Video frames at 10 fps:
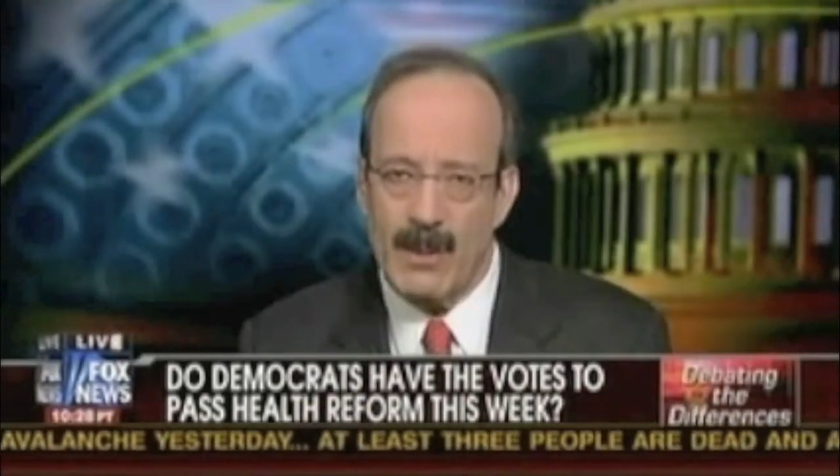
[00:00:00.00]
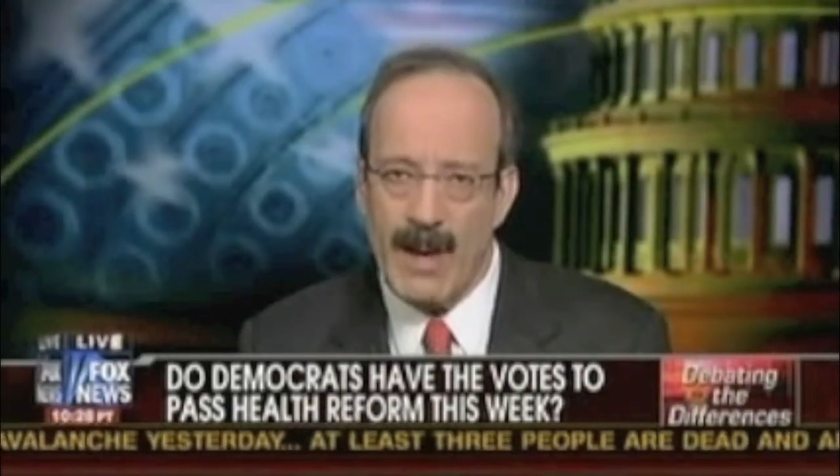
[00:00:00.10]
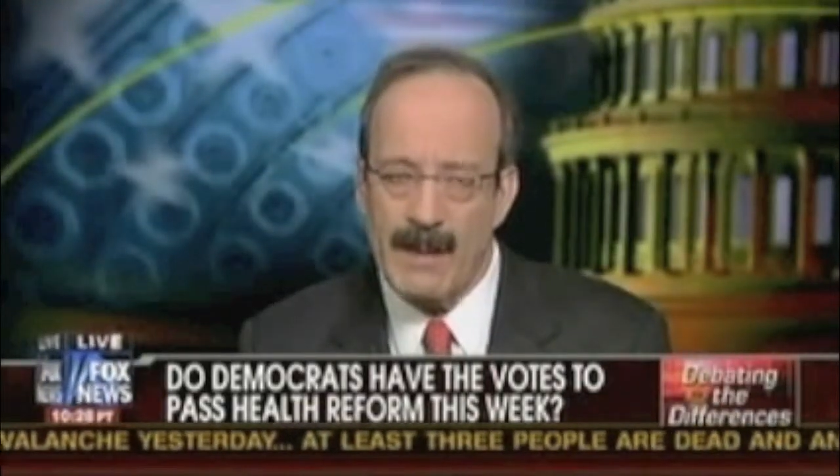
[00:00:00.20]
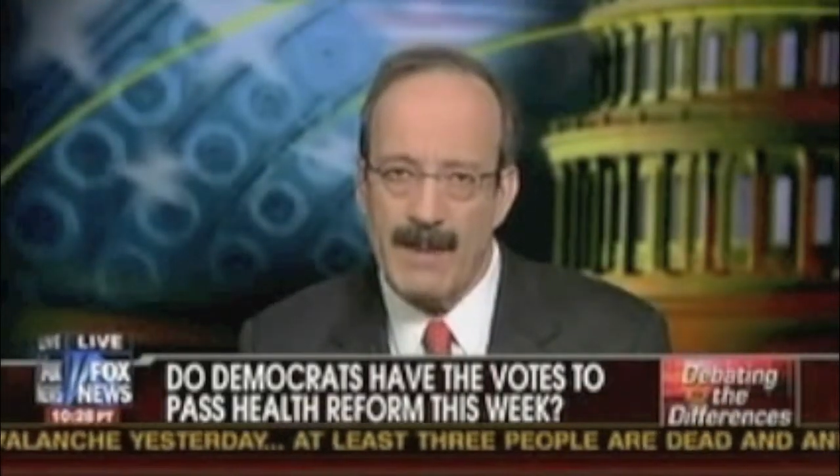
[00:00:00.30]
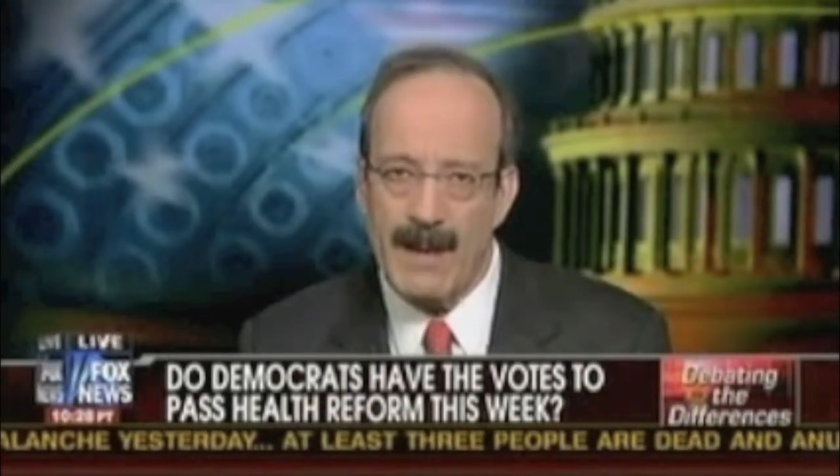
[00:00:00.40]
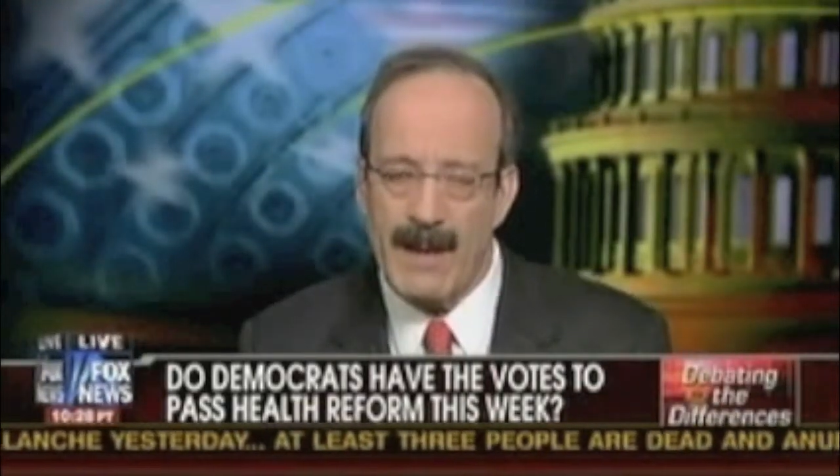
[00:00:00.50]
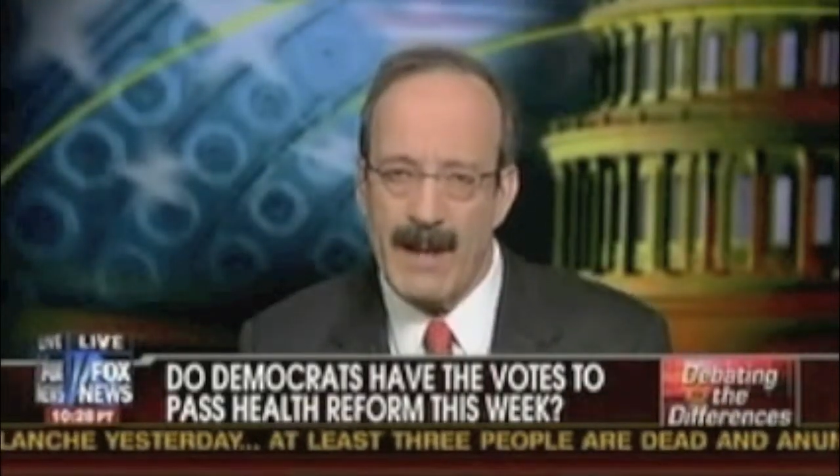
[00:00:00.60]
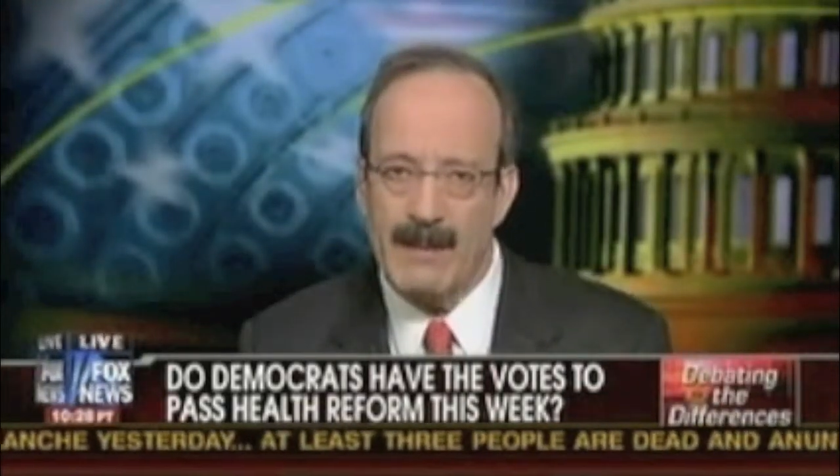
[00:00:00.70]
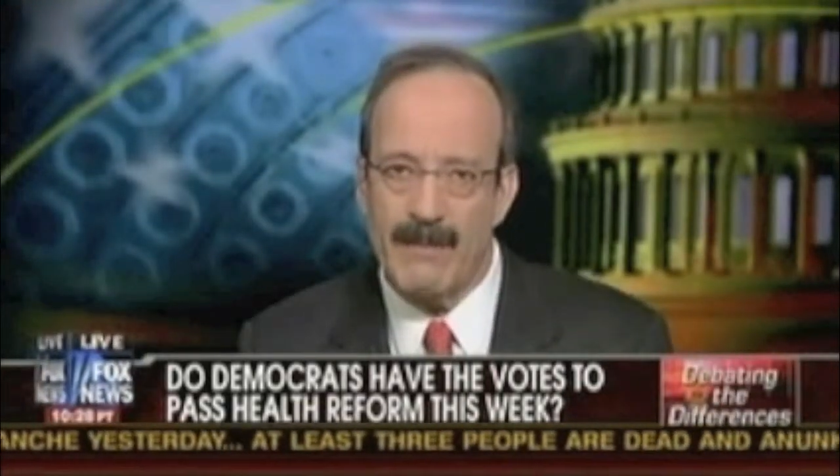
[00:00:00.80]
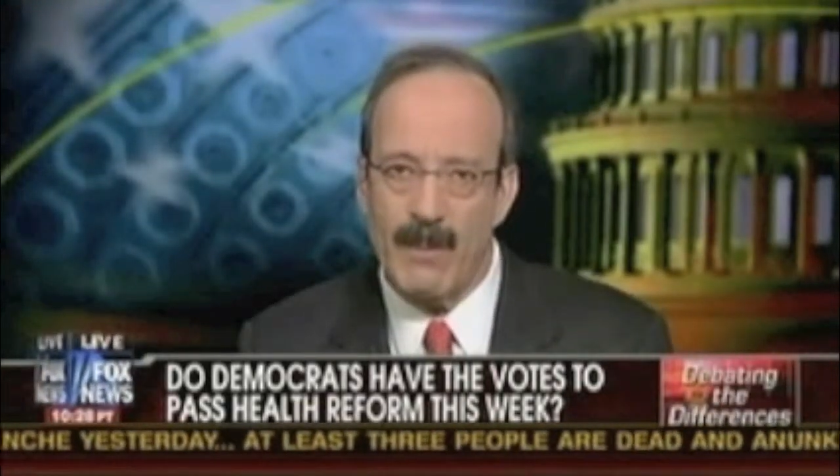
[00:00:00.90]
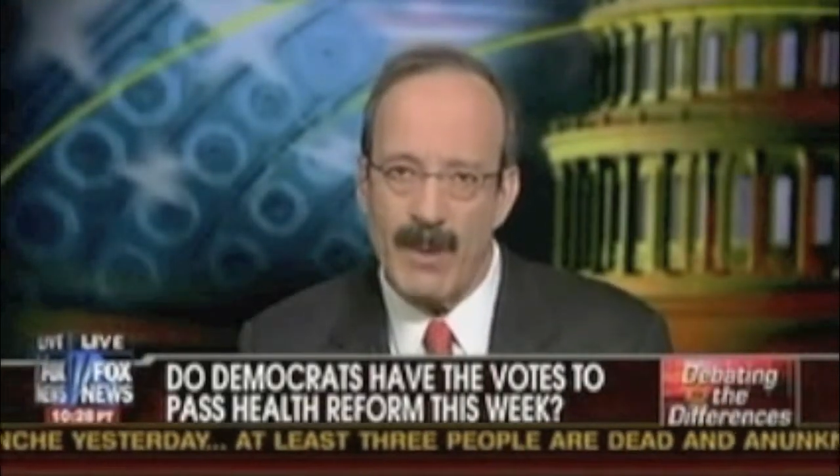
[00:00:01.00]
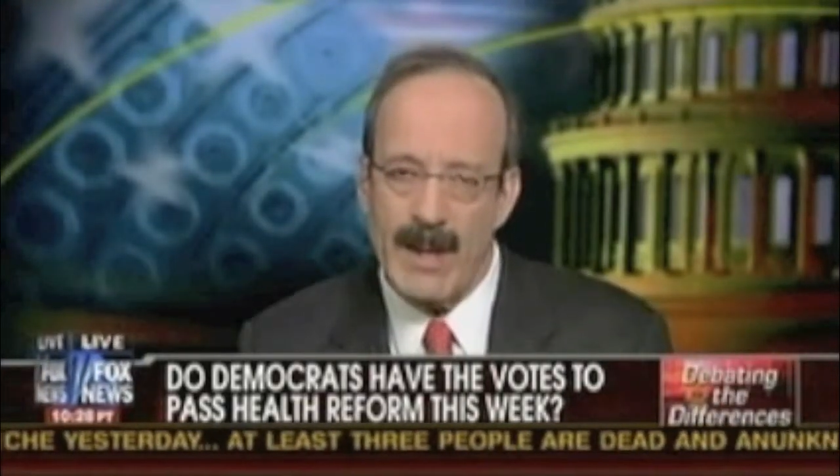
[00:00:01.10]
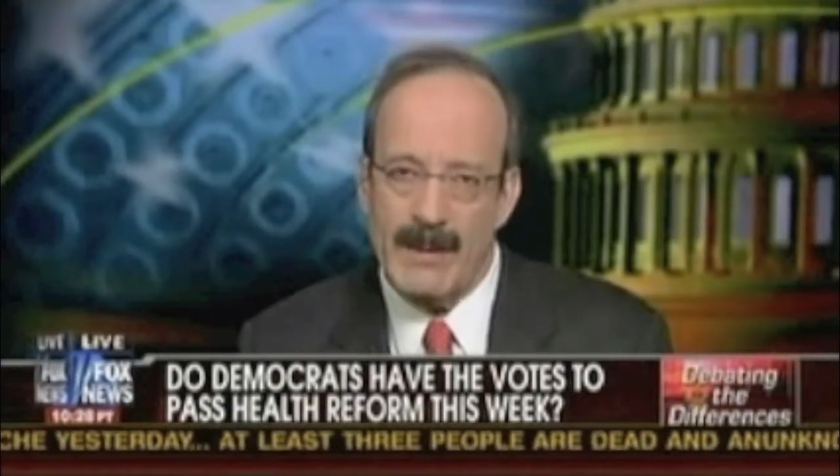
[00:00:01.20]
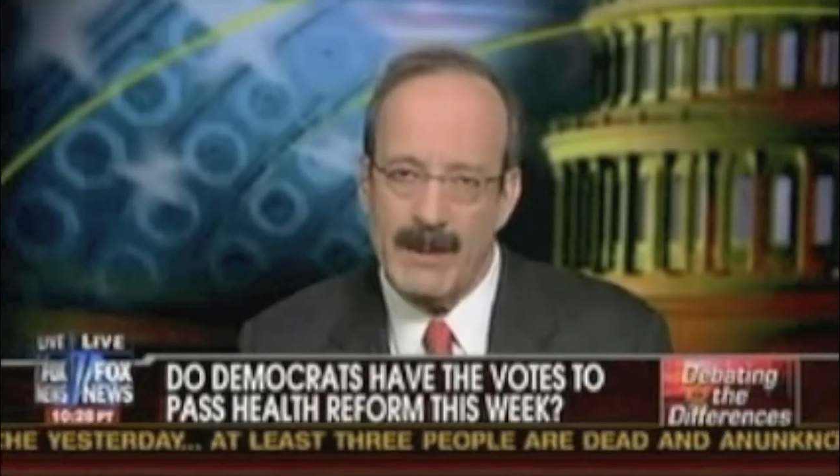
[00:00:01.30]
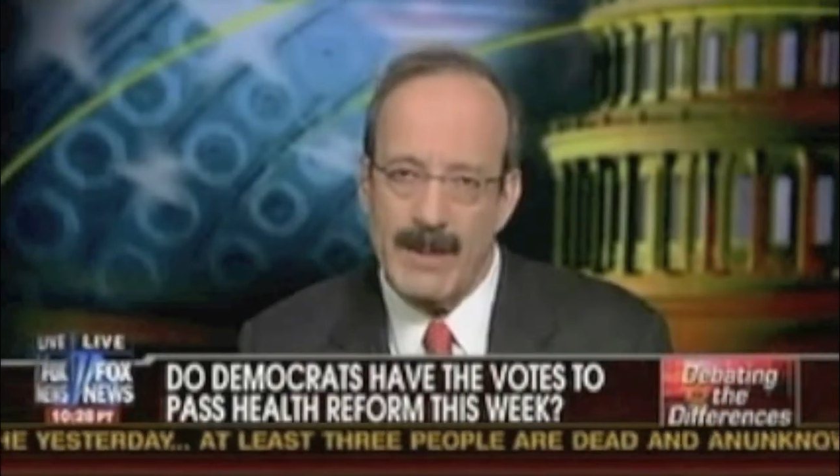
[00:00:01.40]
right by the end of the
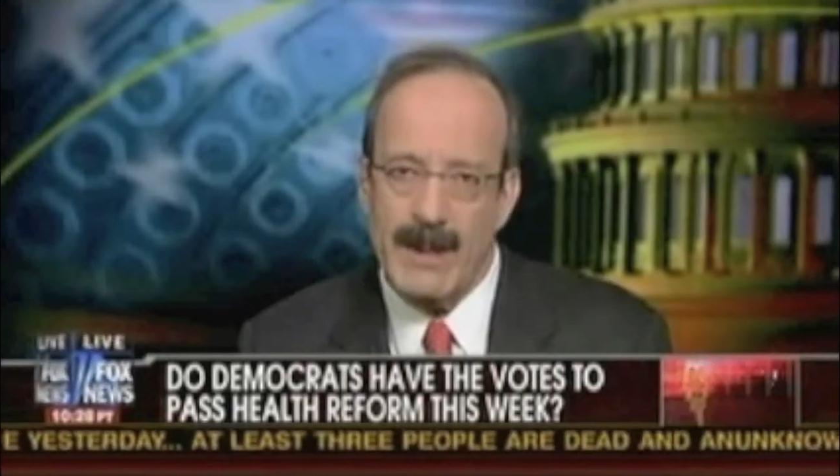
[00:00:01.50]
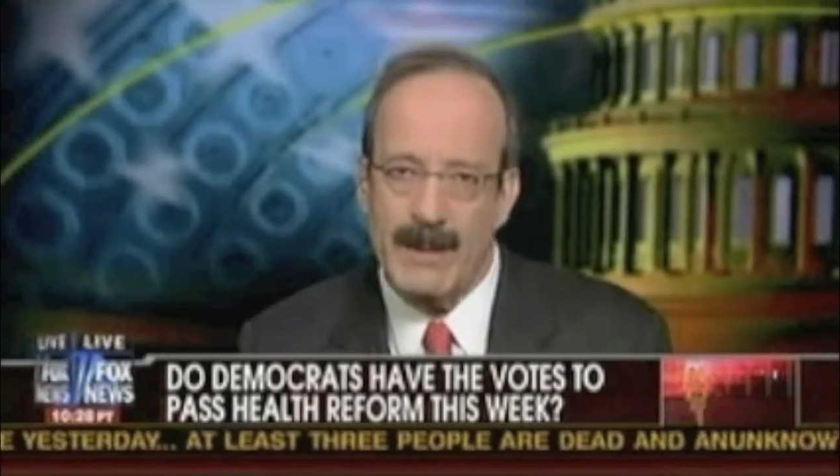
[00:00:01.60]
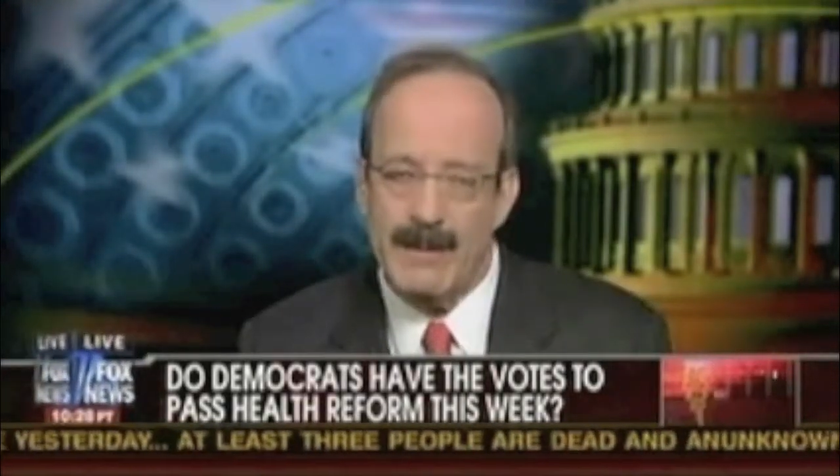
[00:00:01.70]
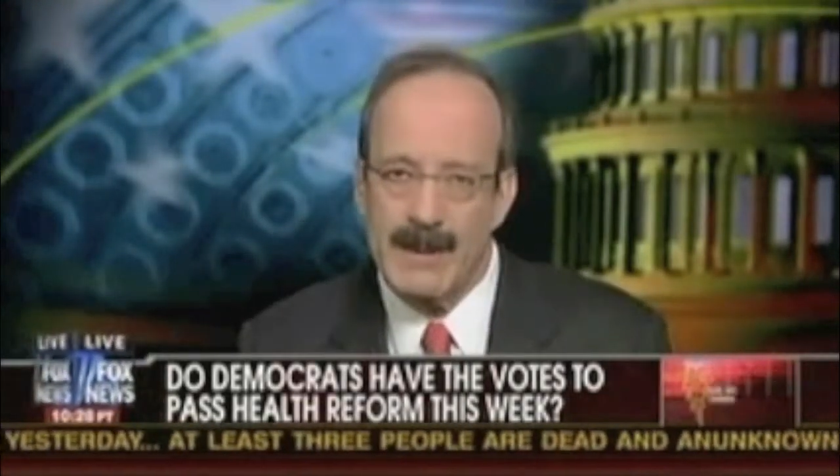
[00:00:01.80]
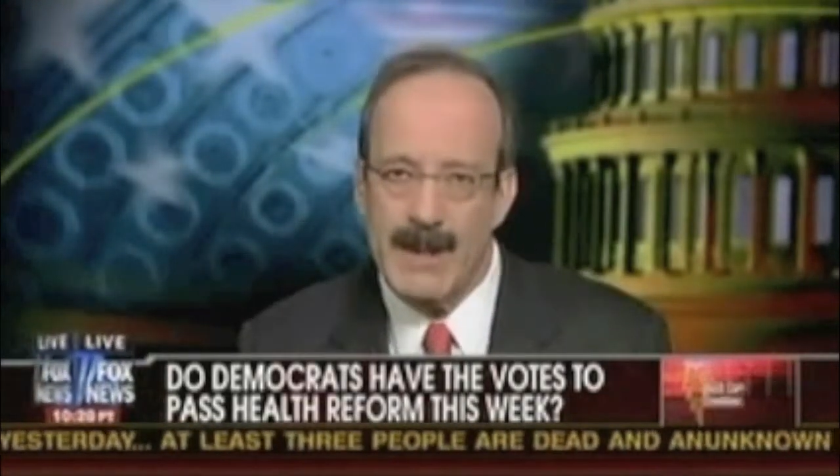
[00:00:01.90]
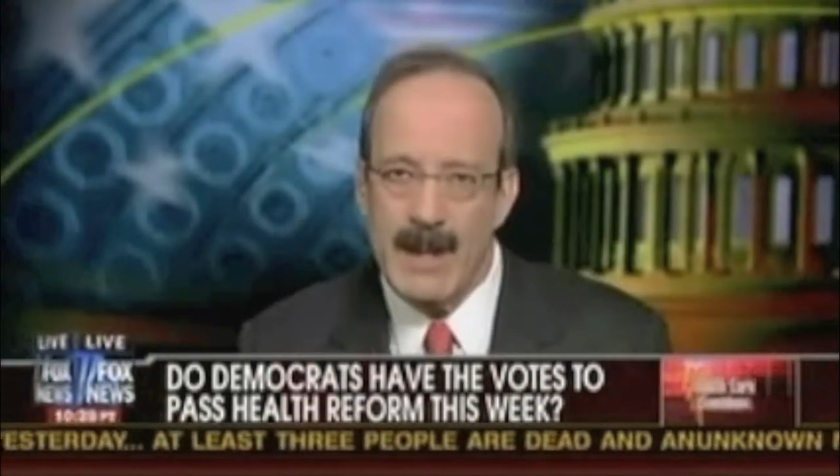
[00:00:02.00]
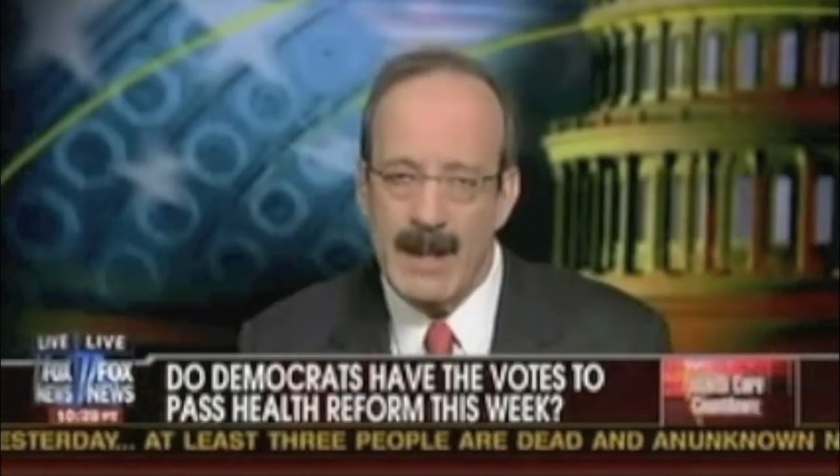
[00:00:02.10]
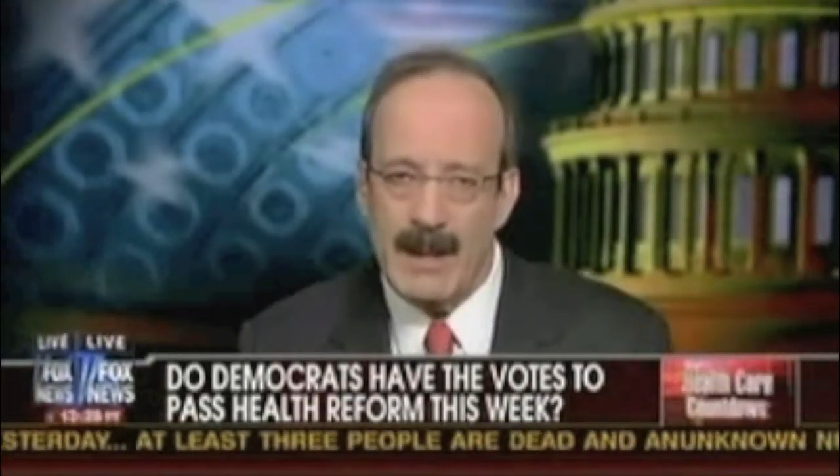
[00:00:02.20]
week, the Speaker is